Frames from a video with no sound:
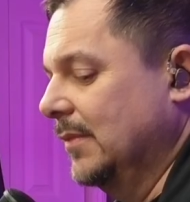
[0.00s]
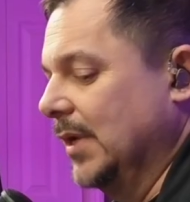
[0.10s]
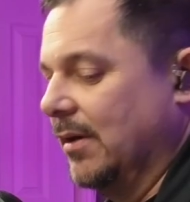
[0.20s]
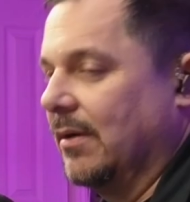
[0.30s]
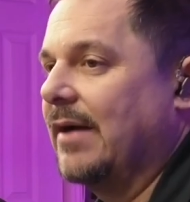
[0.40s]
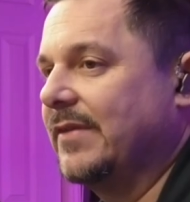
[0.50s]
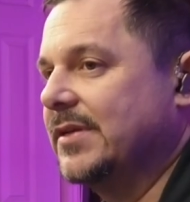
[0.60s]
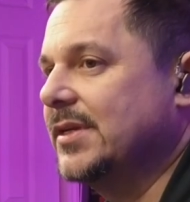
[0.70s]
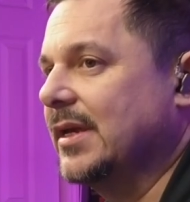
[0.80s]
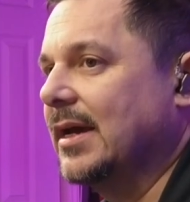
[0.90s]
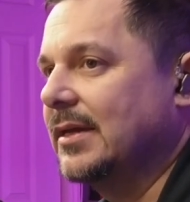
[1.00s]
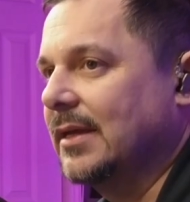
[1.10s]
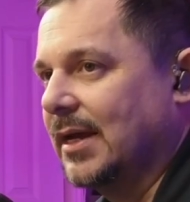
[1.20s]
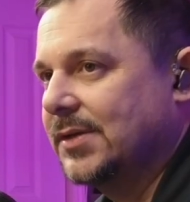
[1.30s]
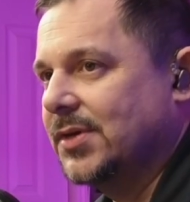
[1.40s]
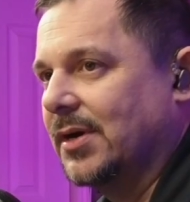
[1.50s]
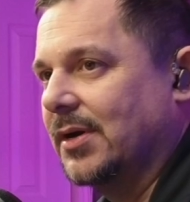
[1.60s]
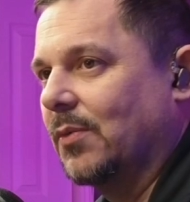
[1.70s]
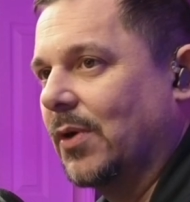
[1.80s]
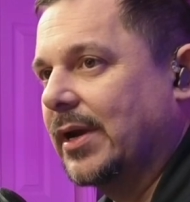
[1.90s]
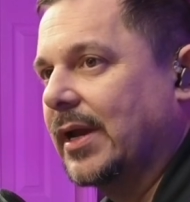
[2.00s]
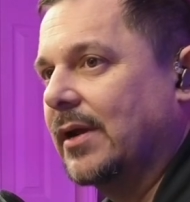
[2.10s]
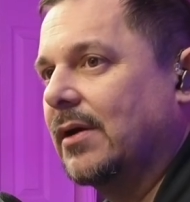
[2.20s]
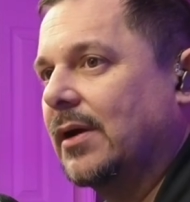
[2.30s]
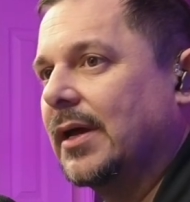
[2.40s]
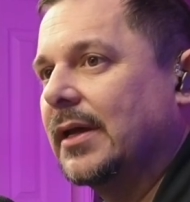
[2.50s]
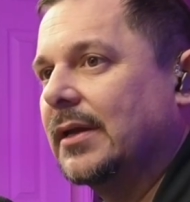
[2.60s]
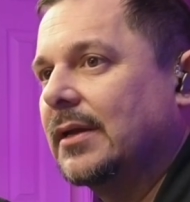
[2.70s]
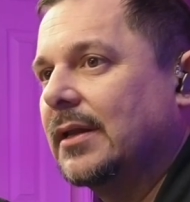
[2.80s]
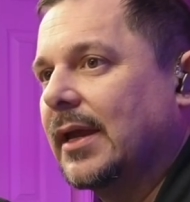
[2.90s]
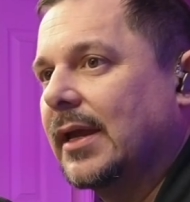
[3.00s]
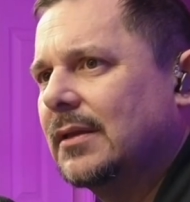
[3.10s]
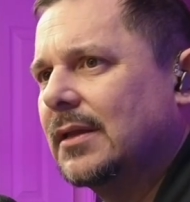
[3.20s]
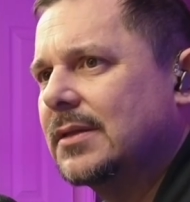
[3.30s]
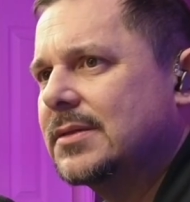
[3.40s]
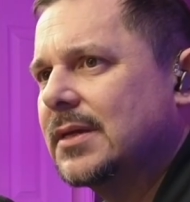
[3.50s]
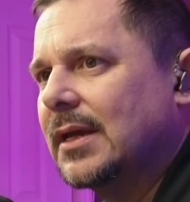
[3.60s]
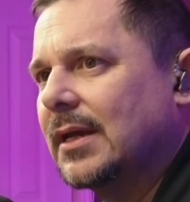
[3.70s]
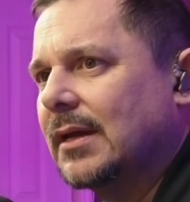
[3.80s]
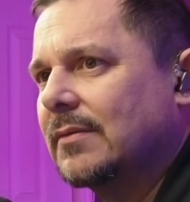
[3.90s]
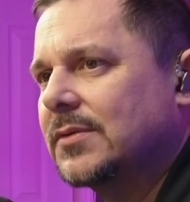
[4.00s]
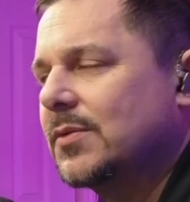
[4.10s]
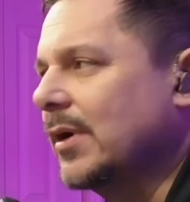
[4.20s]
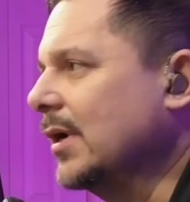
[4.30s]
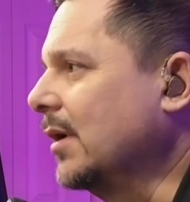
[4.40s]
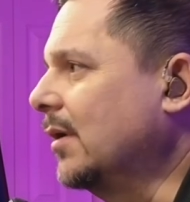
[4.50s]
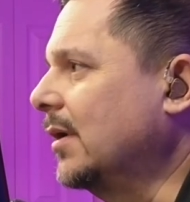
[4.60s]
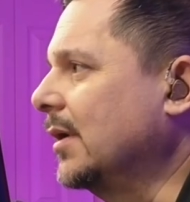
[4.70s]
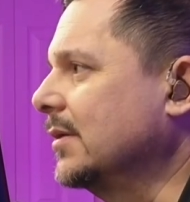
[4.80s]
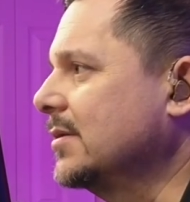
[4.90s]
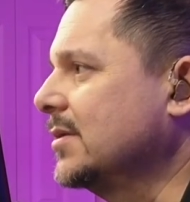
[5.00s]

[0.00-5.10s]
you know, obviously I started working on, like, let's see, I was working on